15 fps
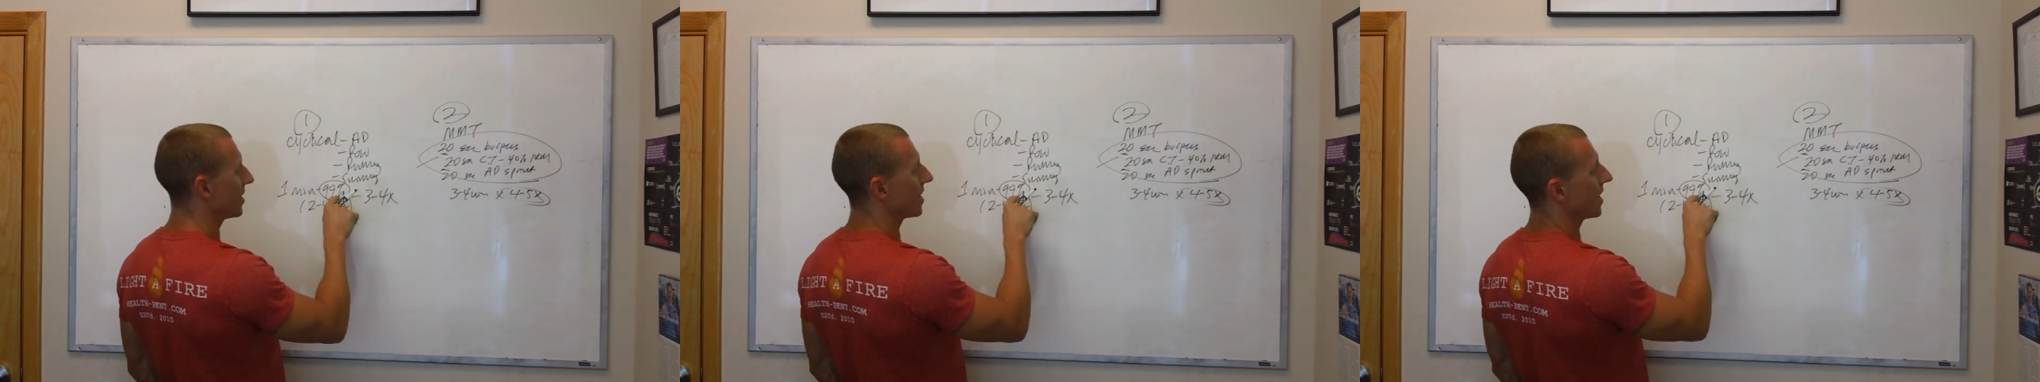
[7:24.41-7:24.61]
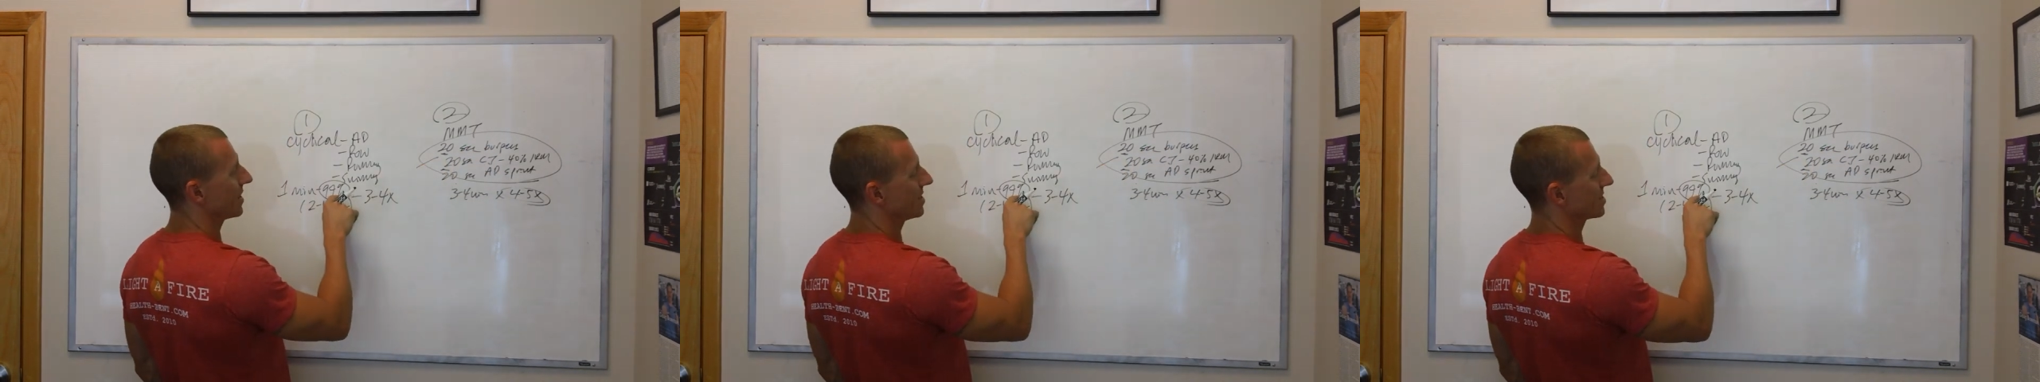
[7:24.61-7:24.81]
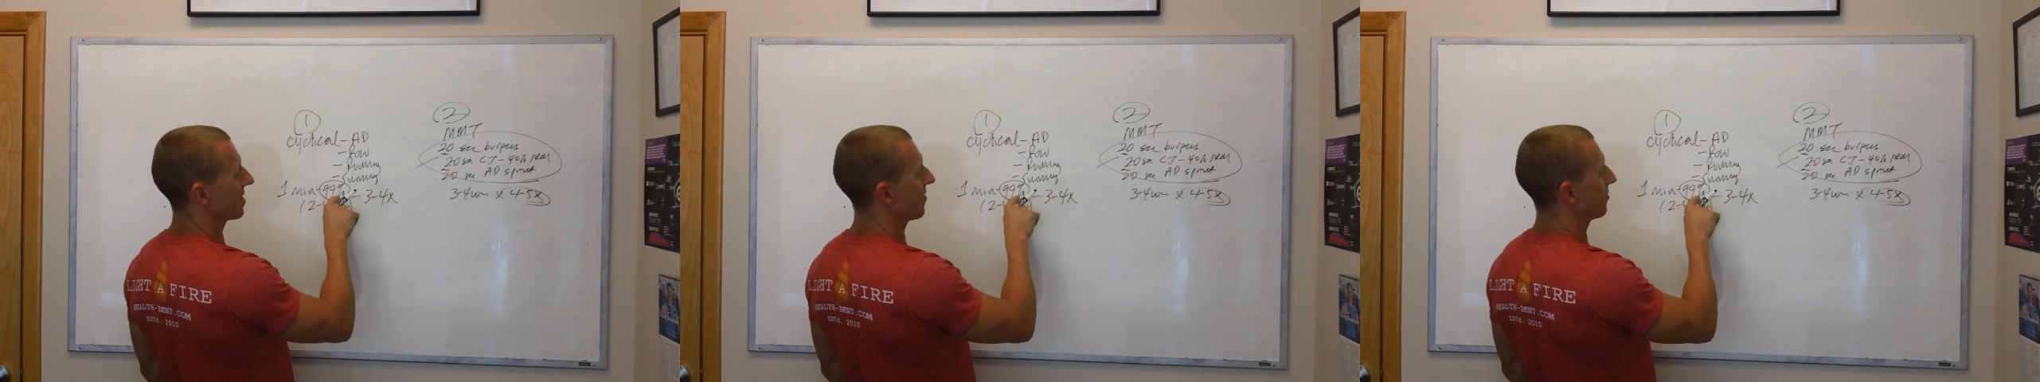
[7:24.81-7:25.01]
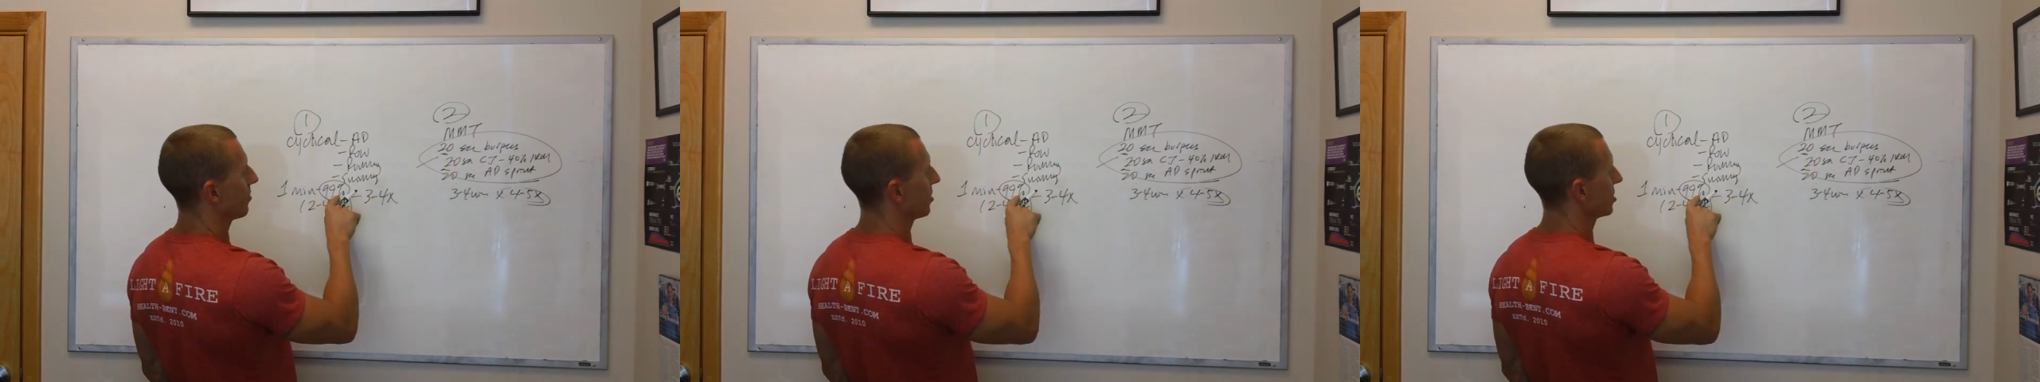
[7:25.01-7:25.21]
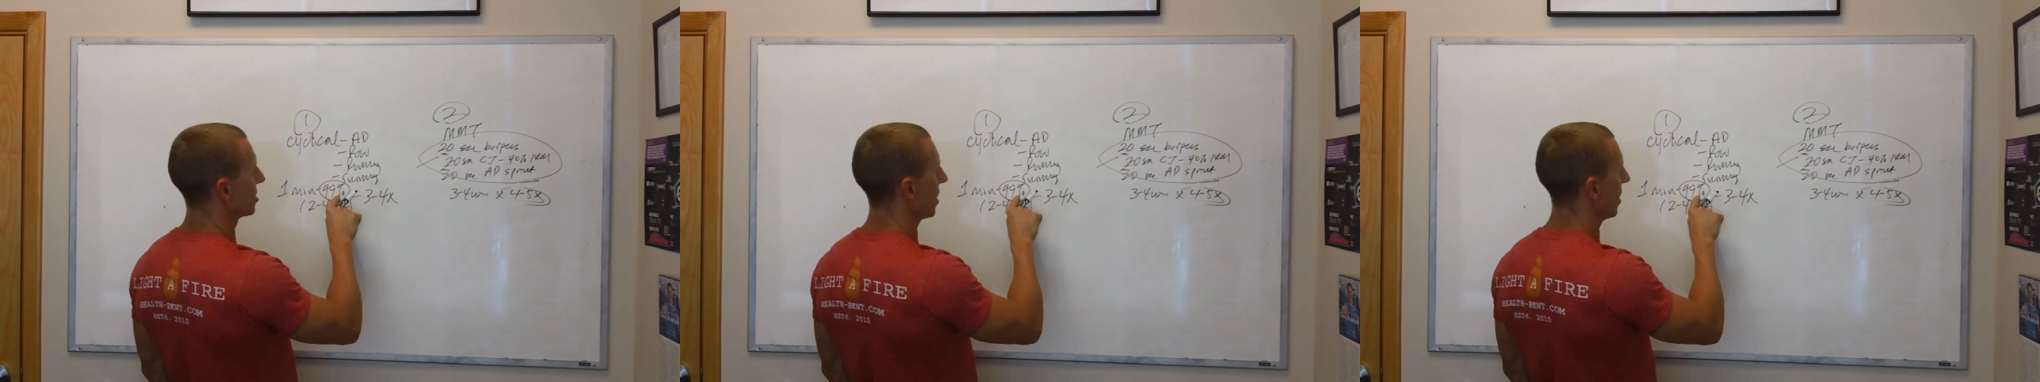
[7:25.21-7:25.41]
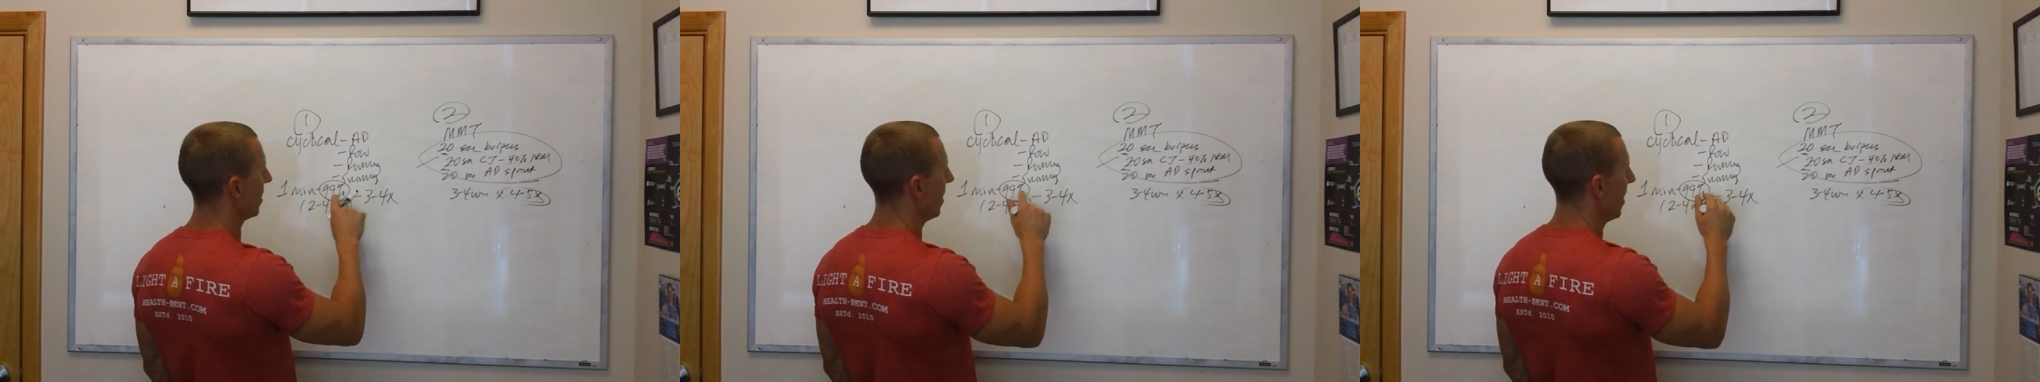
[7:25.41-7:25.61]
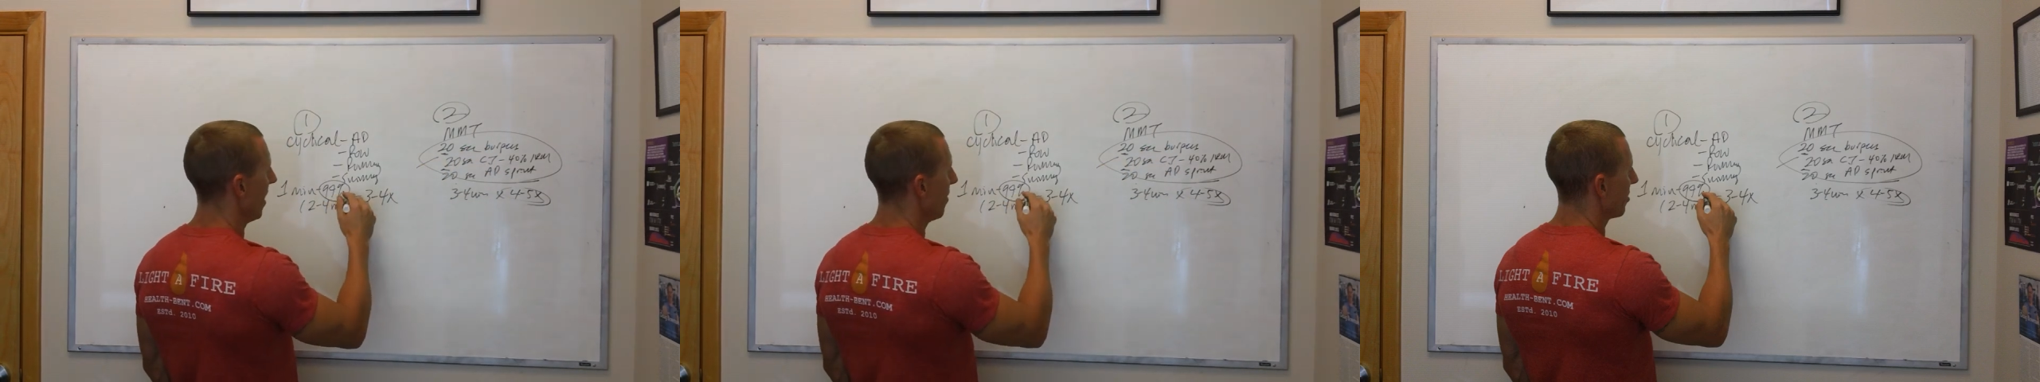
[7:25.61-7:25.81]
97%,